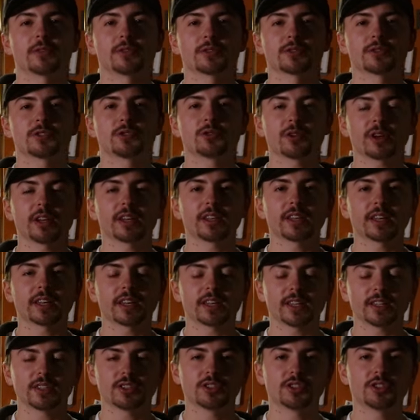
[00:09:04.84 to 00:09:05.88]
for
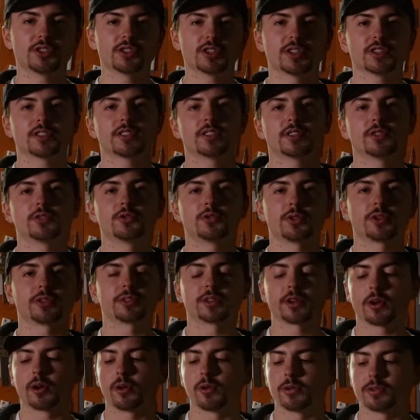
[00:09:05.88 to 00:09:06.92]
drilling, just drill
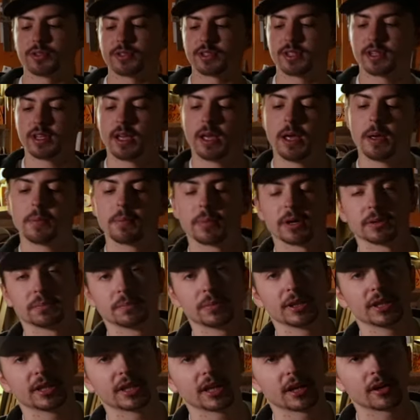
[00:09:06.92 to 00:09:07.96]
the holes. But
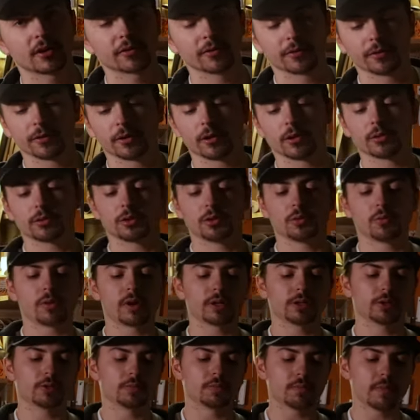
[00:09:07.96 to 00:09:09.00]
be careful, you
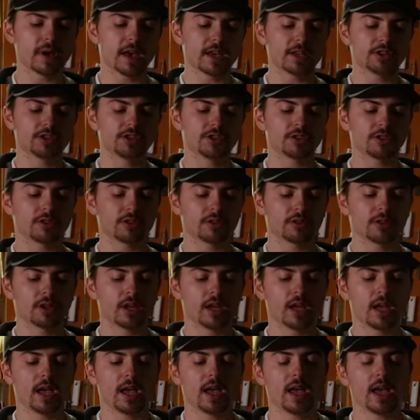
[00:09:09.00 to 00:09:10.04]
want to measure
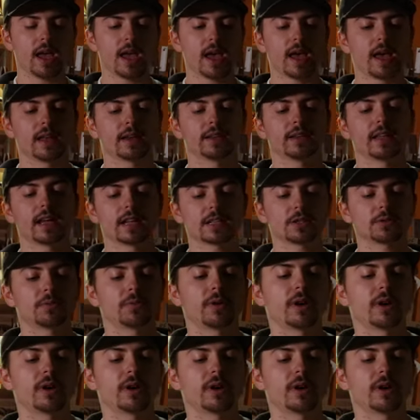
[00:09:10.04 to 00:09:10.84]
and that's